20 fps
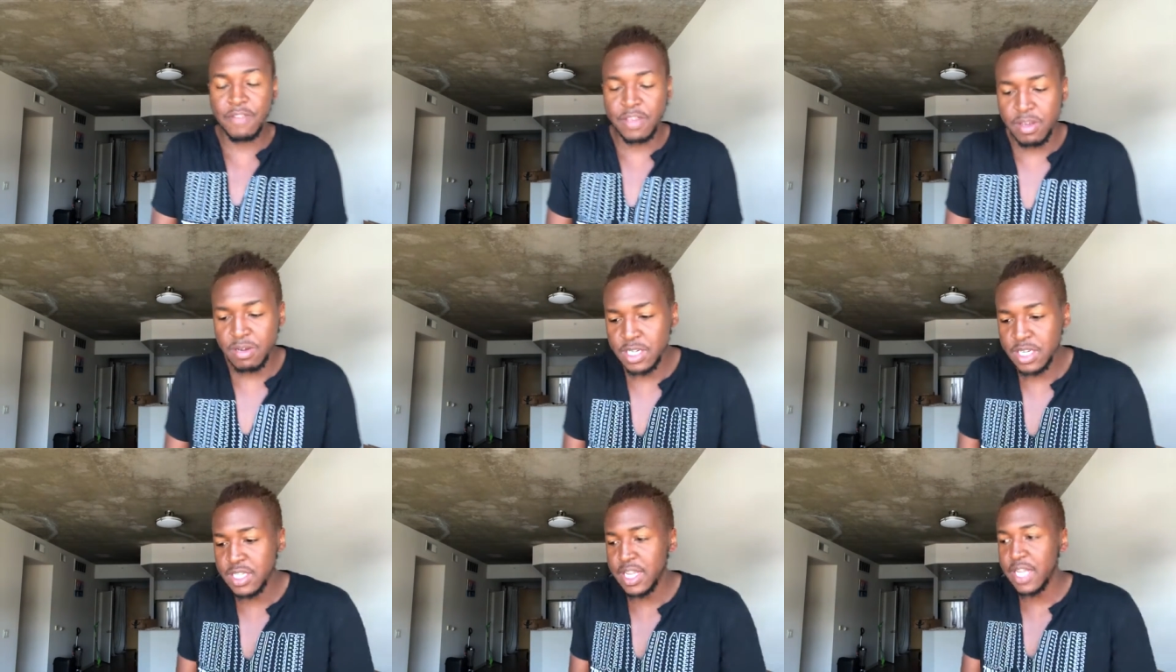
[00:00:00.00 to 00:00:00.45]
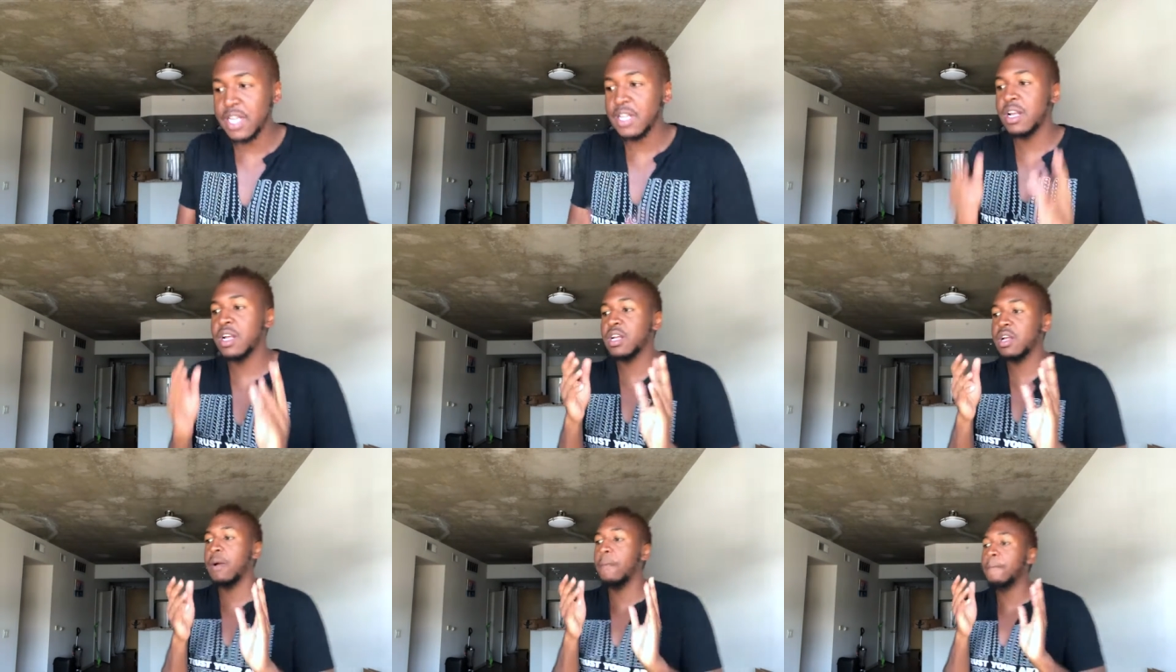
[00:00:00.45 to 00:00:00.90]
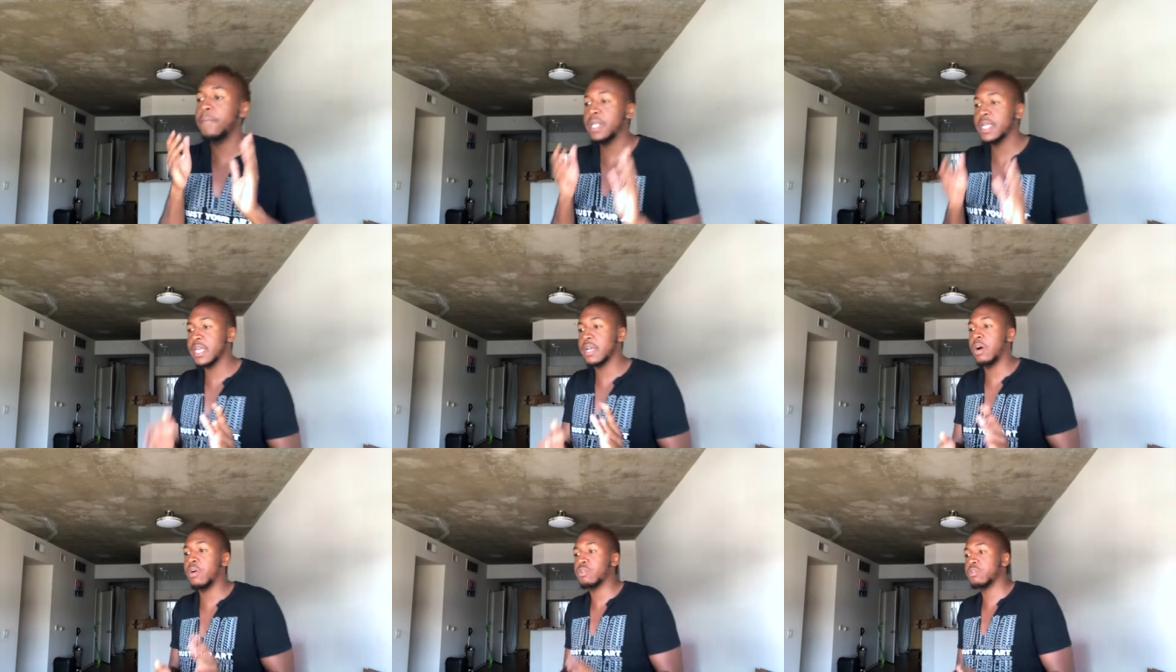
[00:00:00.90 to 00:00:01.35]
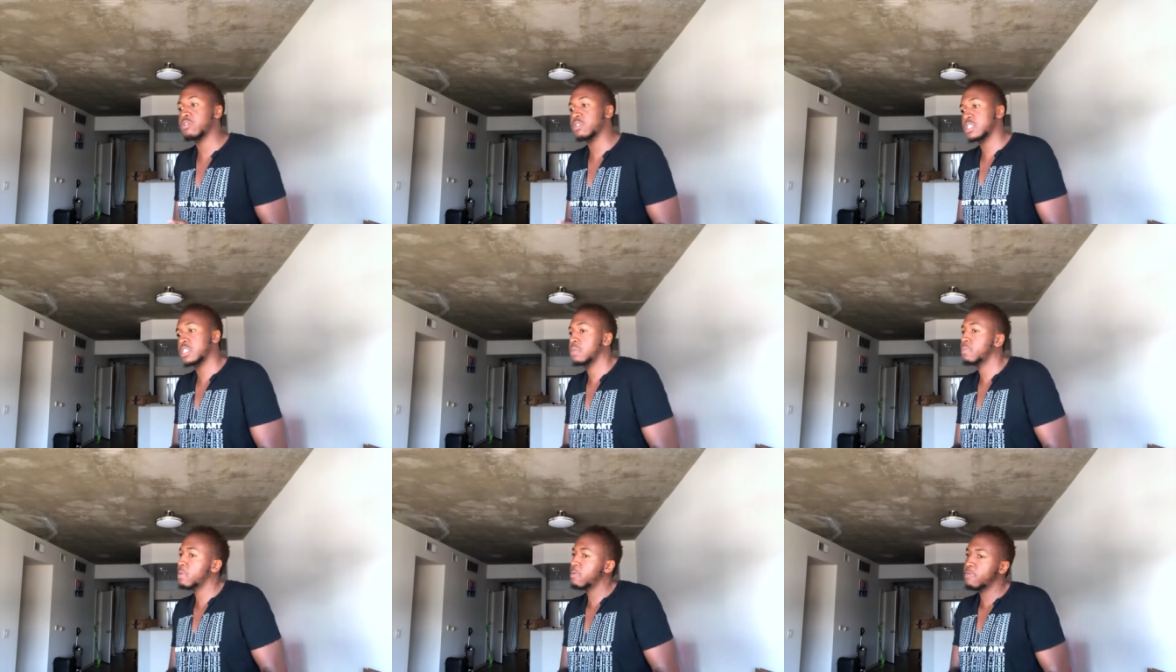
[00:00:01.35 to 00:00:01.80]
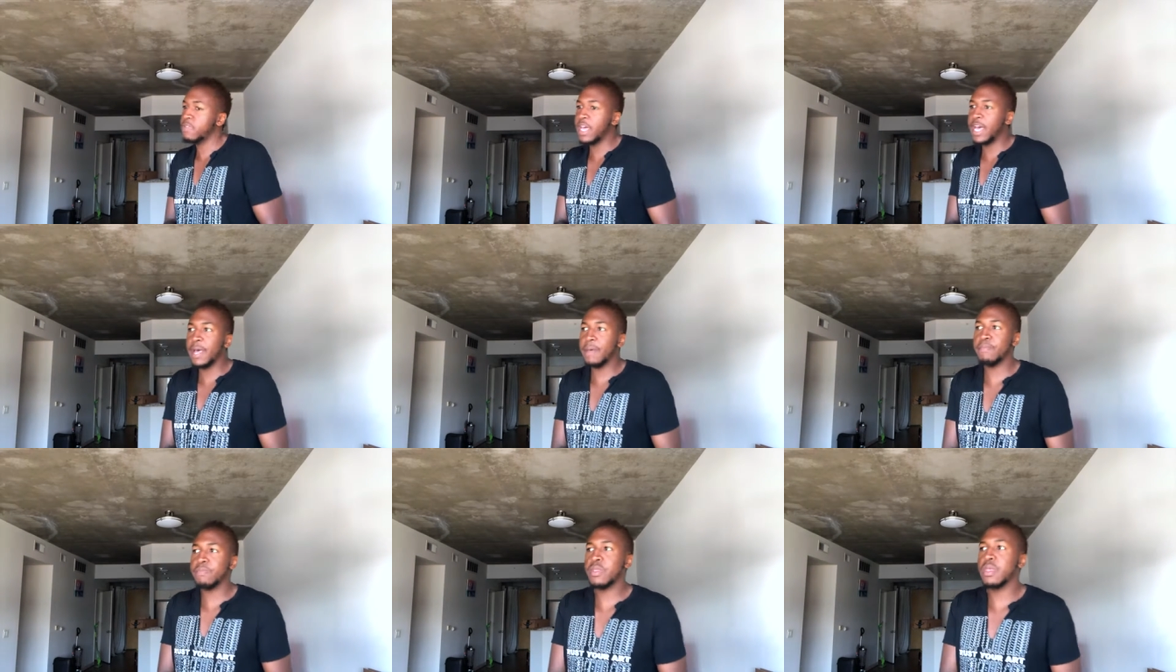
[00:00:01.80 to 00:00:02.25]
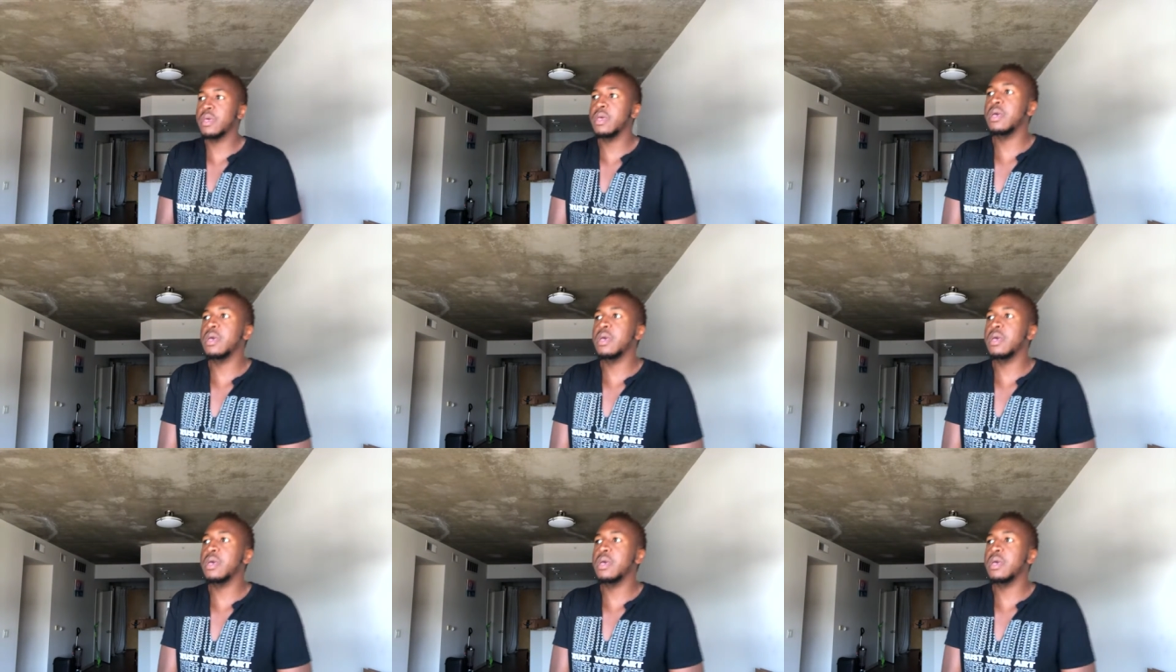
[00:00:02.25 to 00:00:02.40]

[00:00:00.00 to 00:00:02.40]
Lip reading: and you should take complete ownership of that.